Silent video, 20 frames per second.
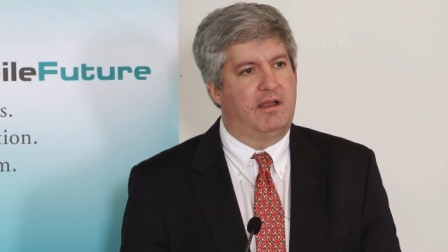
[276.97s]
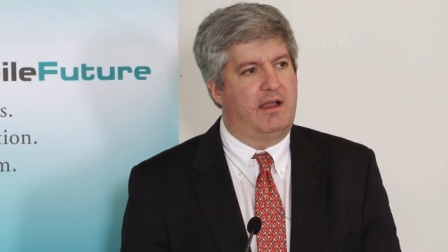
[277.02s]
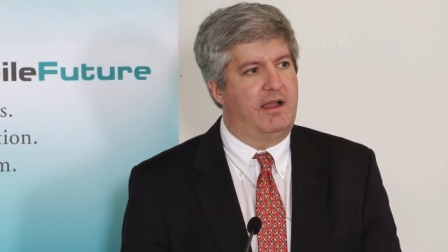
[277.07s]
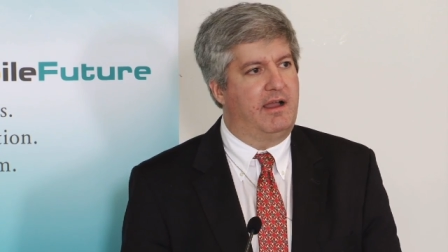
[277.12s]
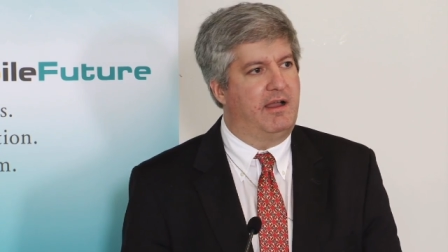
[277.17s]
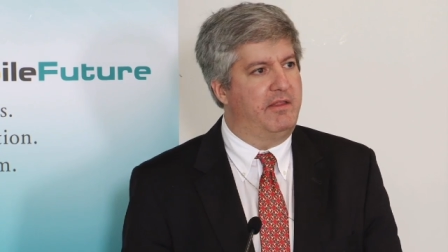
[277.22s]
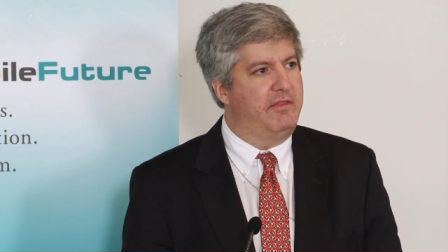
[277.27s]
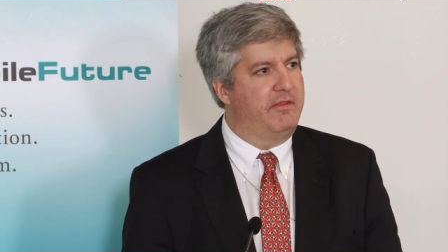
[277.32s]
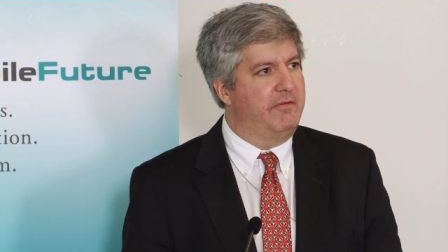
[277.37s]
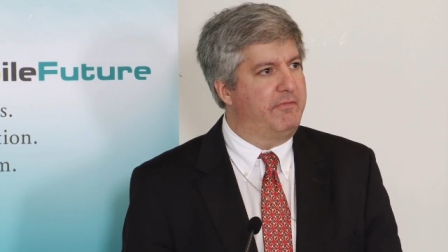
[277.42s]

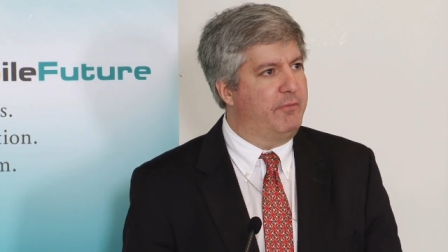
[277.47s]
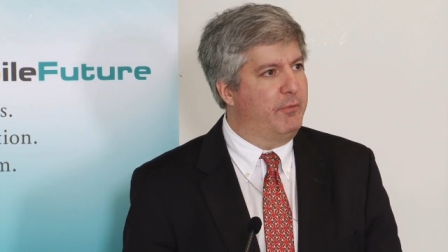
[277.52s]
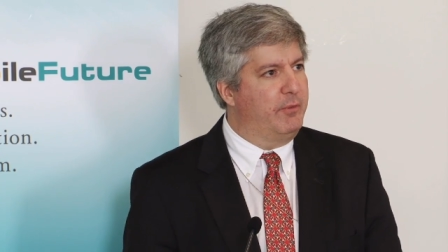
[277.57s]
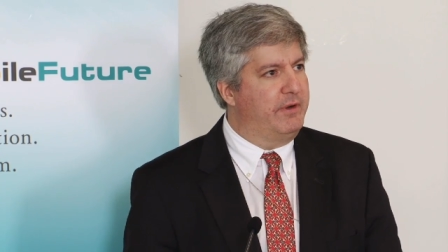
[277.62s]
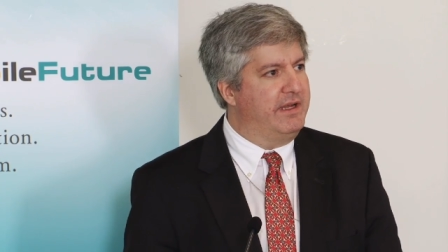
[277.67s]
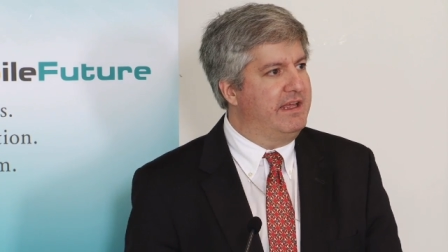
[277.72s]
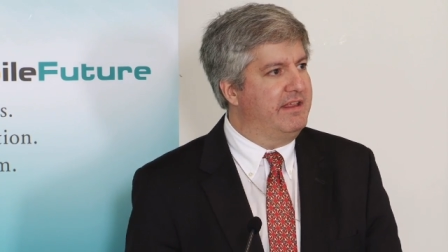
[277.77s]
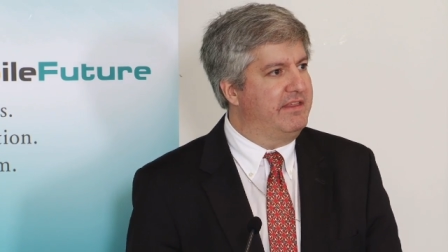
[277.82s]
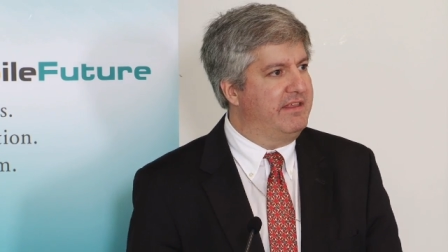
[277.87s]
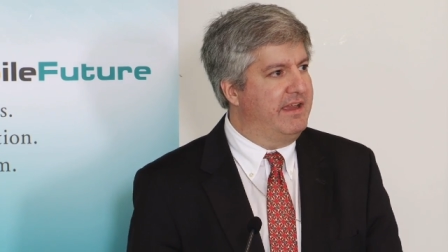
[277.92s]

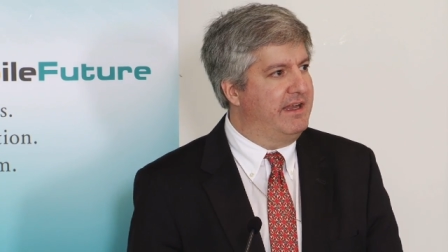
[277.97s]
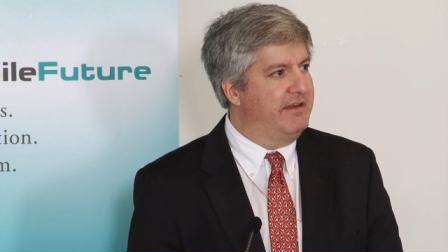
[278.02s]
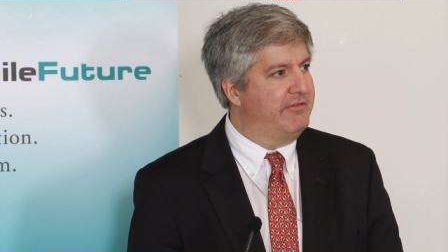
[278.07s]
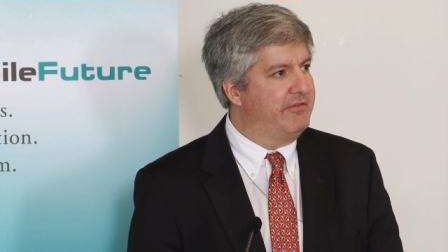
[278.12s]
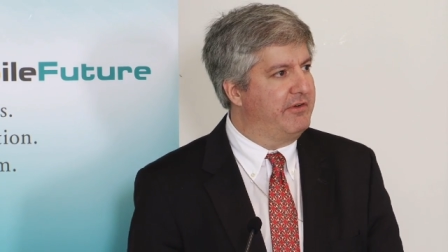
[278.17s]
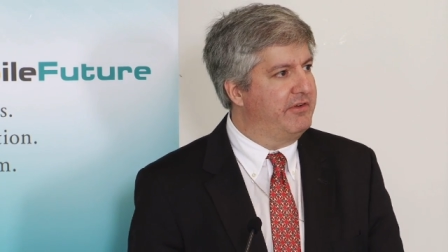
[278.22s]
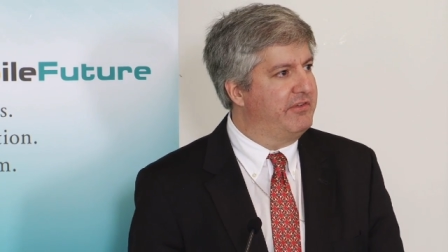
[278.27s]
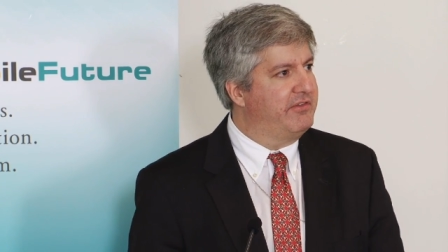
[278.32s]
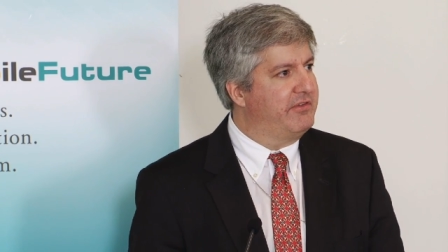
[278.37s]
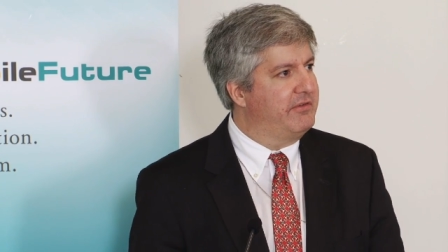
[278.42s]
40th
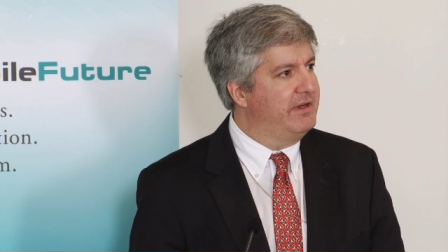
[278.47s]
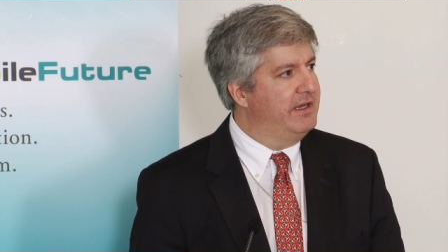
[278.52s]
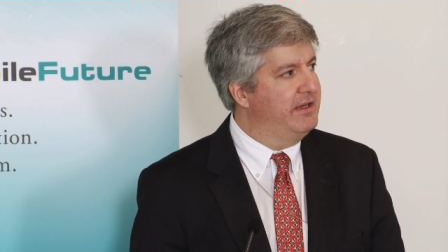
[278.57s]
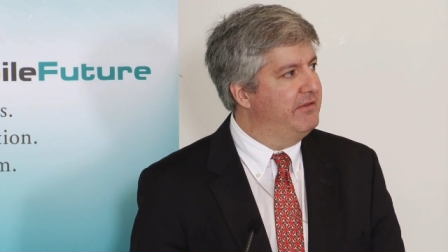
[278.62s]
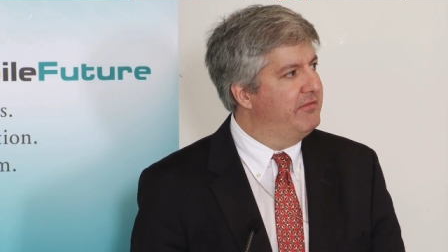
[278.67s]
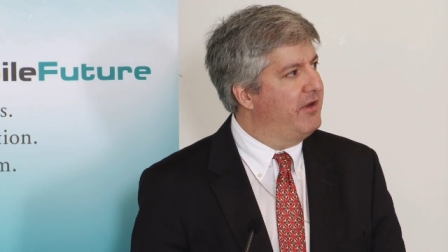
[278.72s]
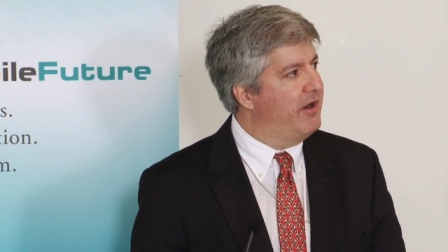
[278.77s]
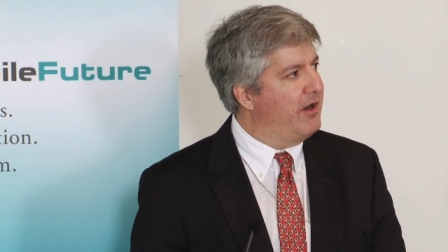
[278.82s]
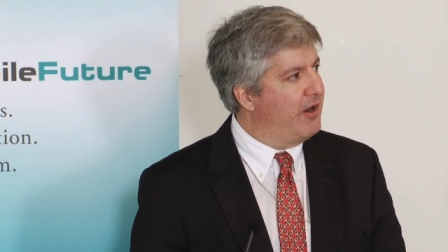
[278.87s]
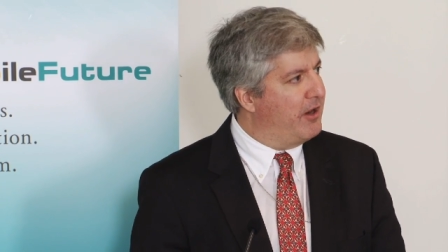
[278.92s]
anniversary
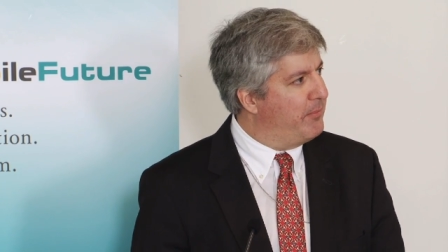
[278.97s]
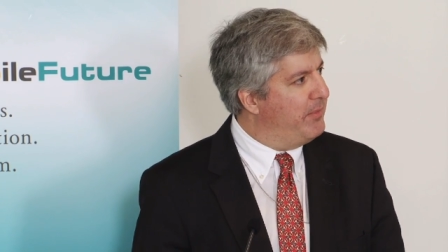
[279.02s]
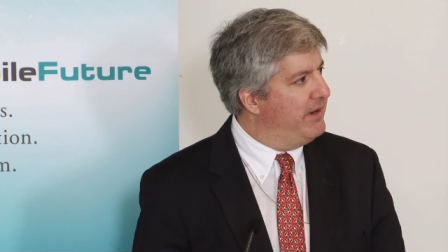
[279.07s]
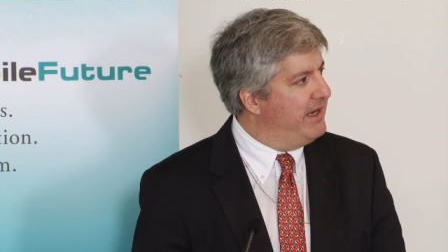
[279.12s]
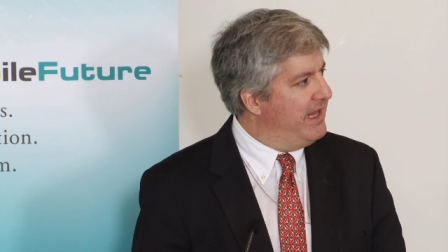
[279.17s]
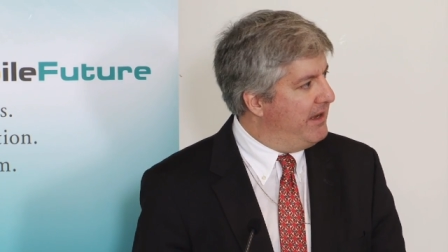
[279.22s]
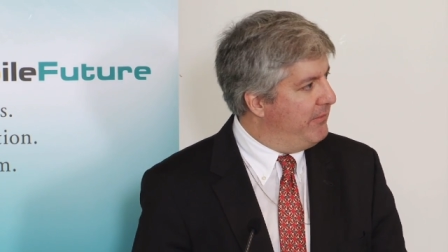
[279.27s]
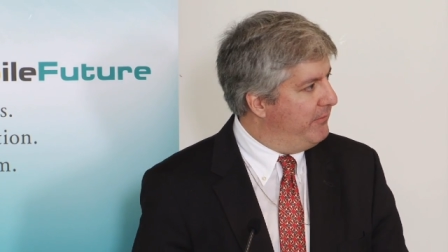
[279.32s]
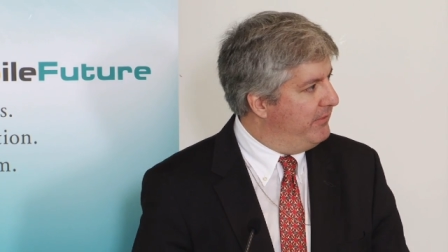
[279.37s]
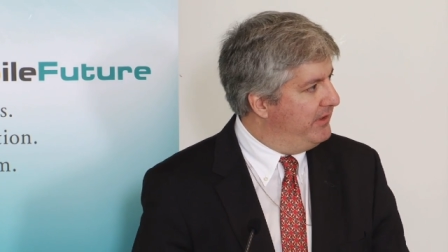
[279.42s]
of the
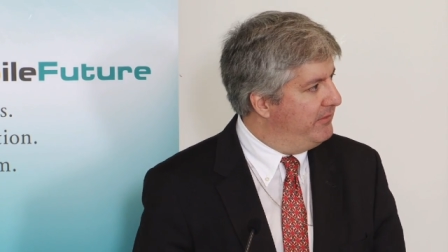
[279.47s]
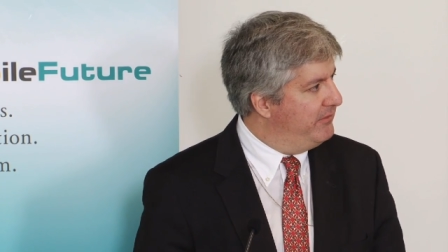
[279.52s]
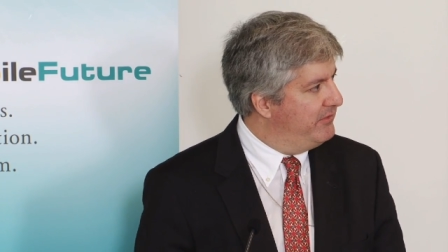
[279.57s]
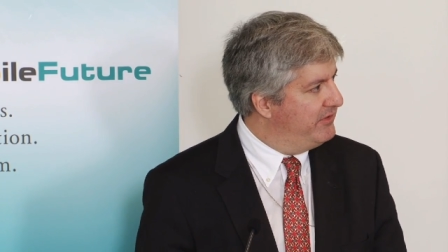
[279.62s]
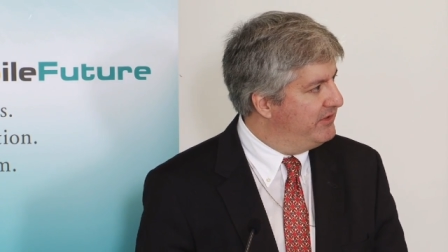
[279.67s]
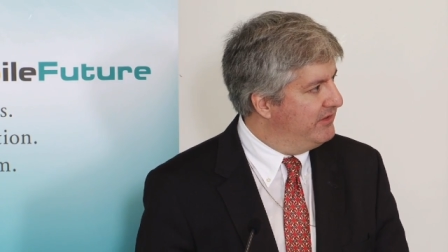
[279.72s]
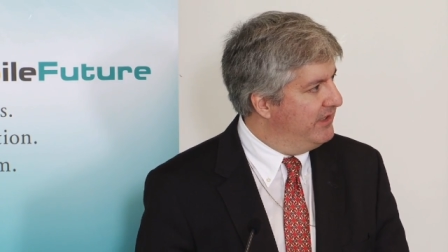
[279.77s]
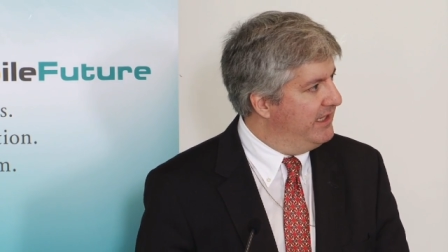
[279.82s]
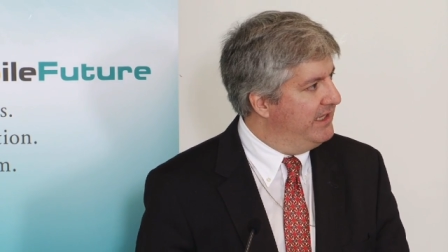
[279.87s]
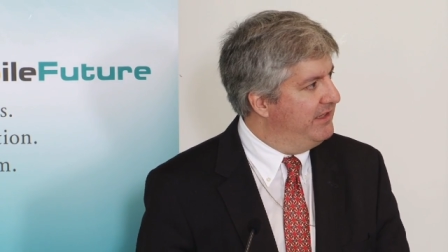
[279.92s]
ARPANET,
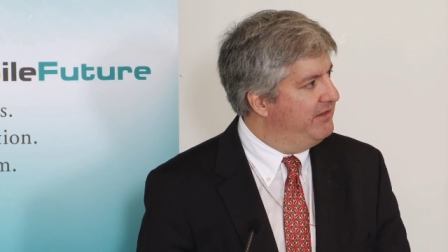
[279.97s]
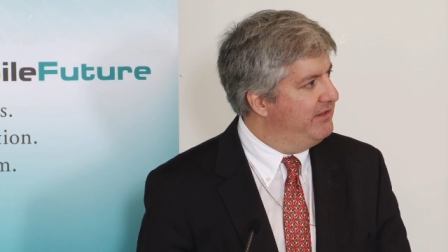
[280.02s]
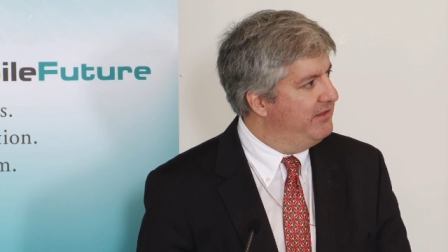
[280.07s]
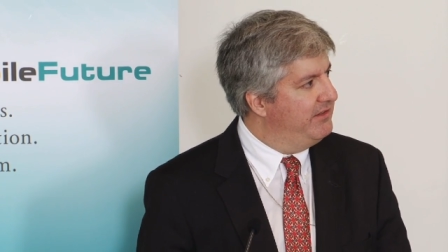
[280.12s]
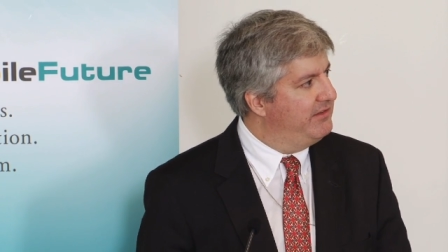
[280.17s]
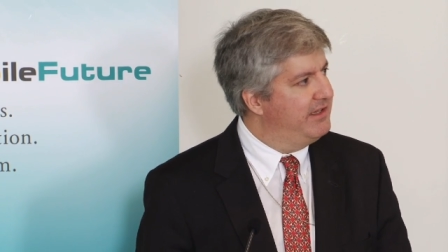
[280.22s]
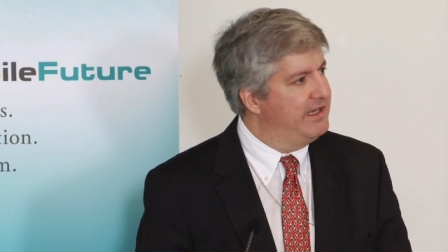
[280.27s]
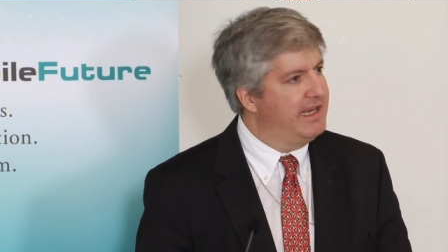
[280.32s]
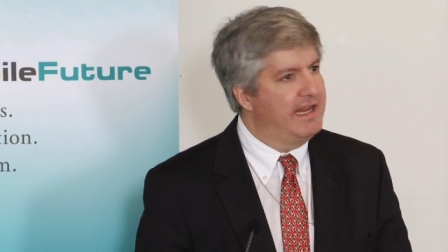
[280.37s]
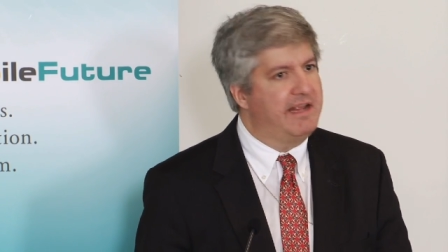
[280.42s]
which led
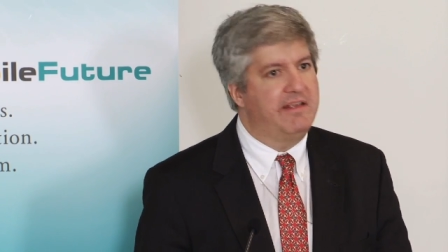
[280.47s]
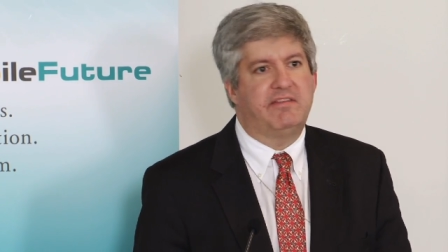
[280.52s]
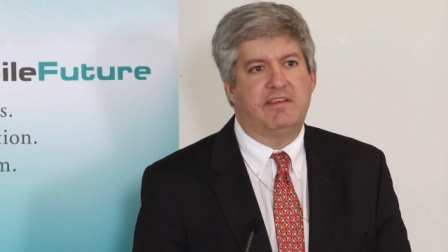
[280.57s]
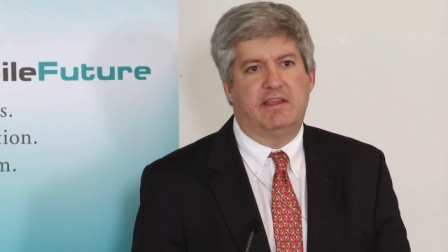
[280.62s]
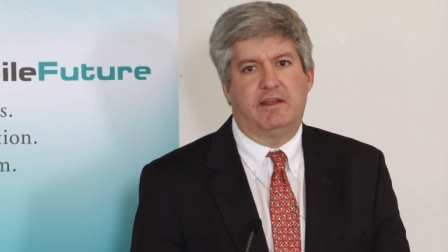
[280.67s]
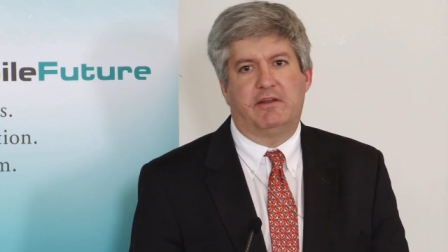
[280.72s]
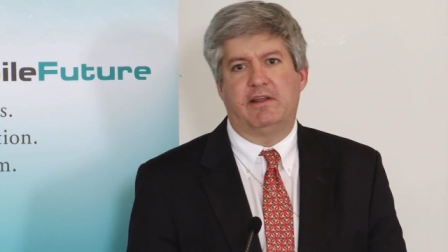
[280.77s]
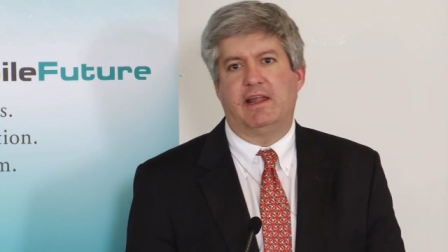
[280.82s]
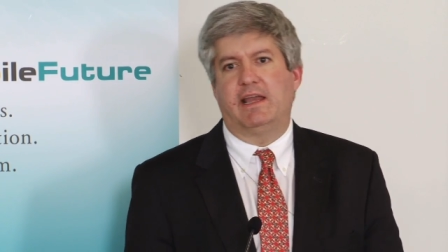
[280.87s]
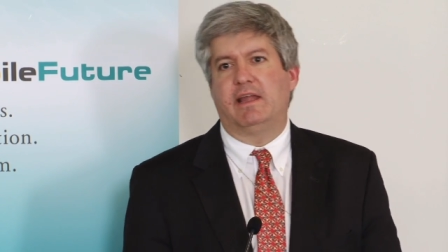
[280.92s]
to today's
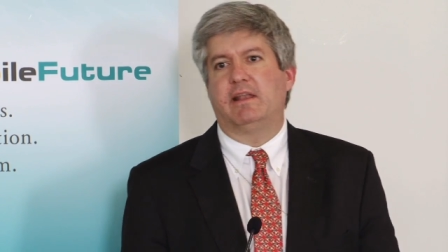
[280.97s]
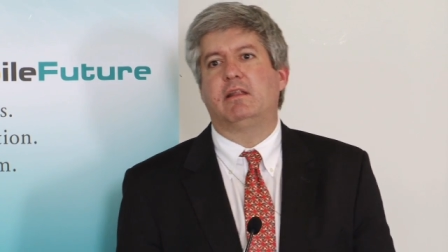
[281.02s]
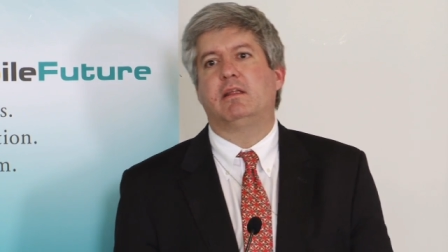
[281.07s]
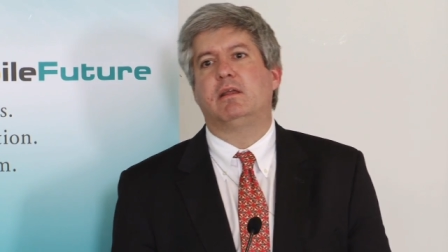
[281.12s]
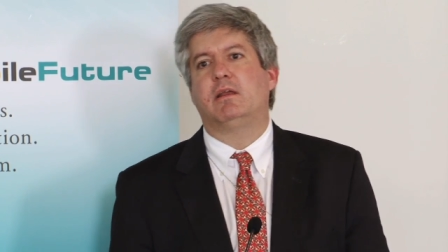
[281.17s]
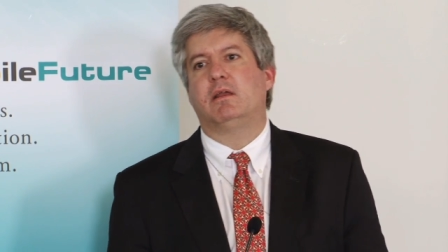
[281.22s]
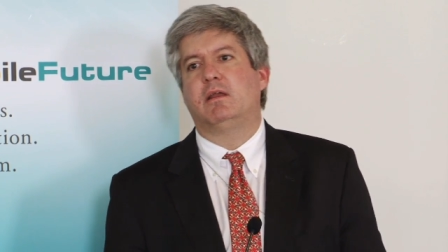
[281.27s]
internet.